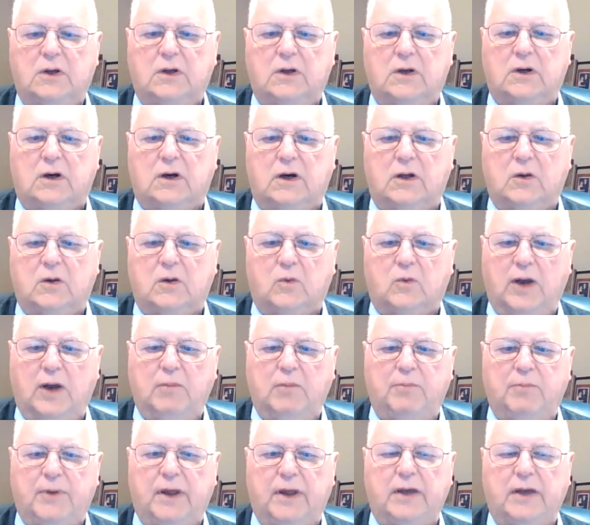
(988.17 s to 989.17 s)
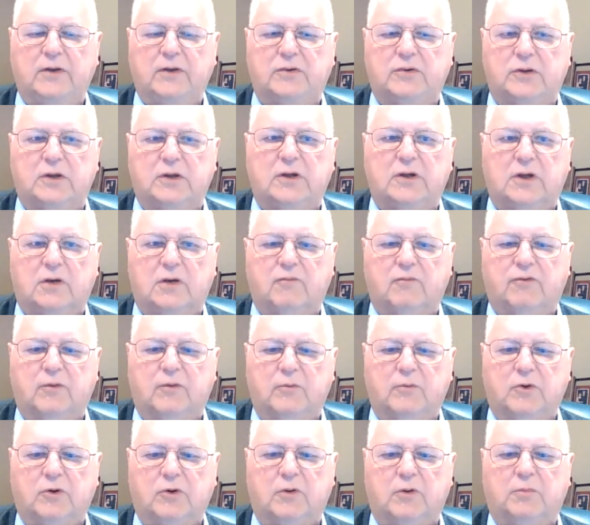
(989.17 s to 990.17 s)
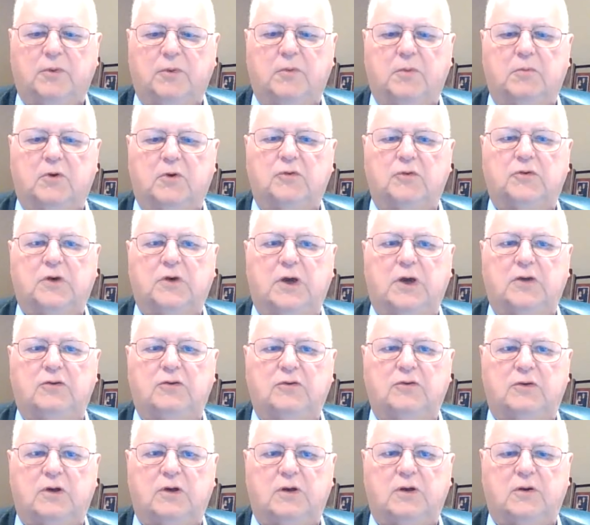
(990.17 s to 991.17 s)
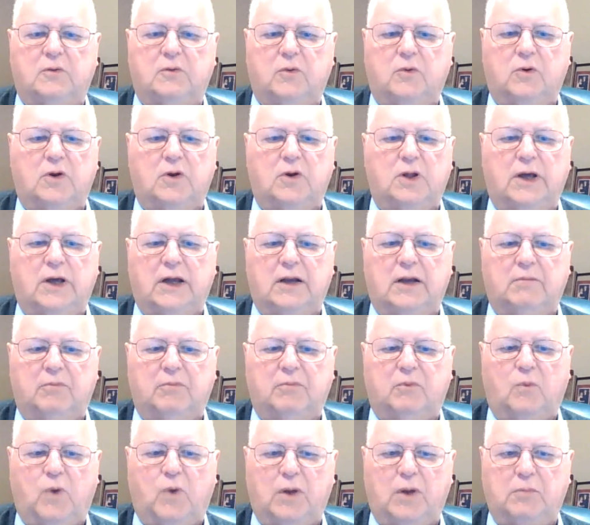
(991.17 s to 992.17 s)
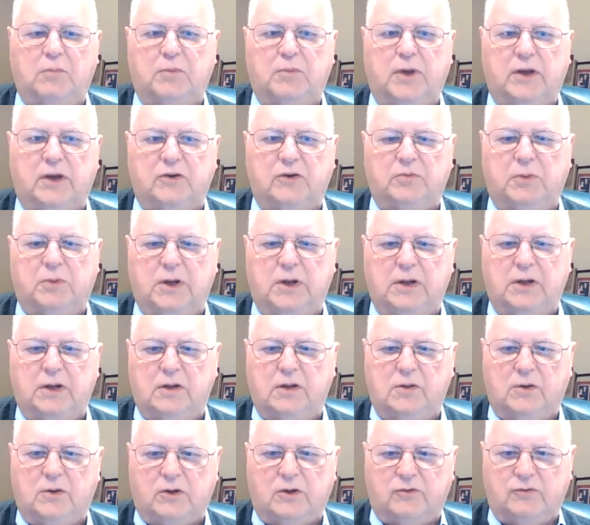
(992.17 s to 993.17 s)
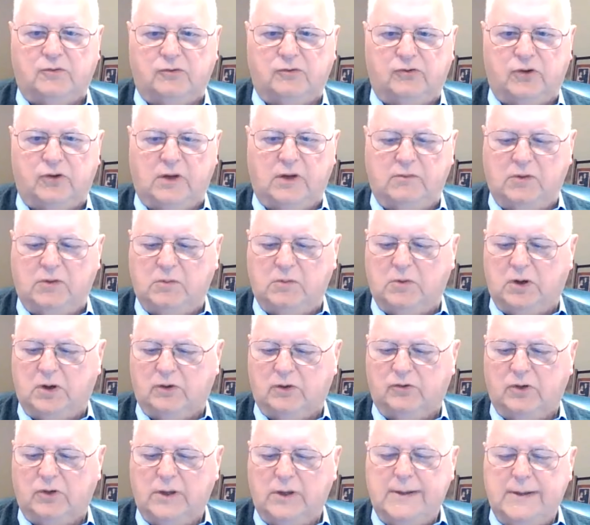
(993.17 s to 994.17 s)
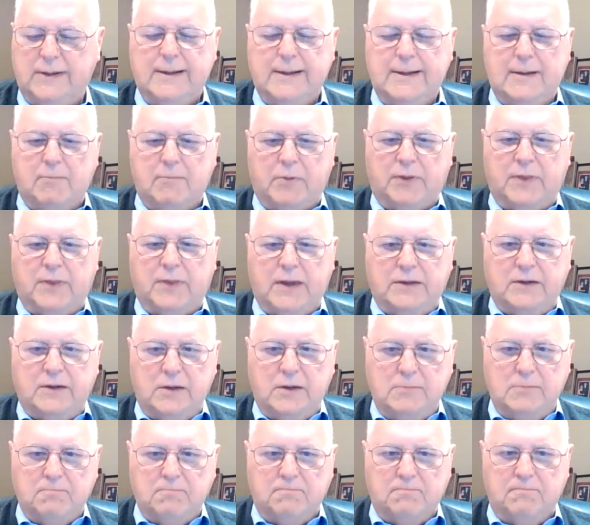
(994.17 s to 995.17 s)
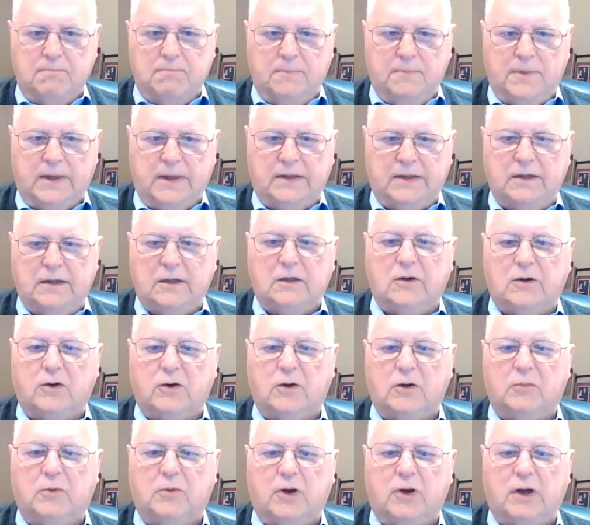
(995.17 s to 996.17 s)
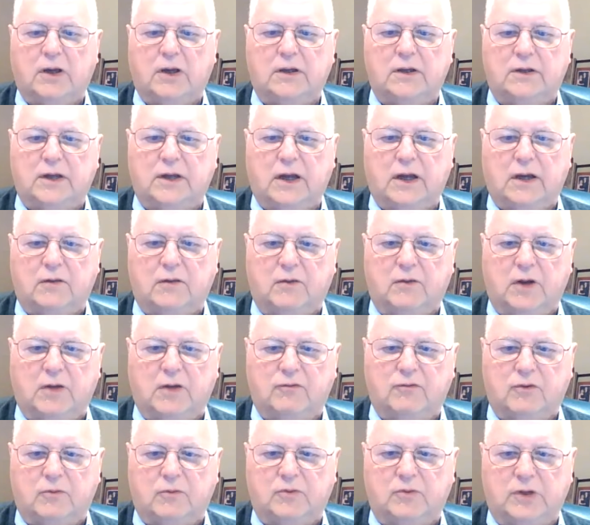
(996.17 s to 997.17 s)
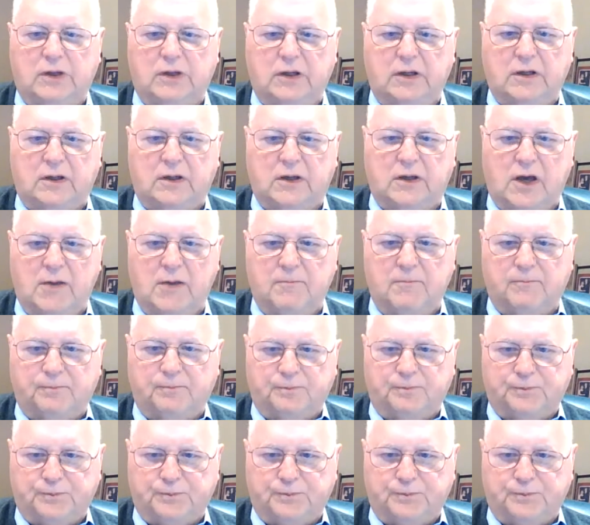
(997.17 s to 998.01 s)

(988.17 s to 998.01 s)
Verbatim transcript: Uh, the white blanks did come from Europe in most cases. Now, there weren't a lot of white blanks made in the U S for shaving mugs, but they did they did go to American decorating firms. They didn't come.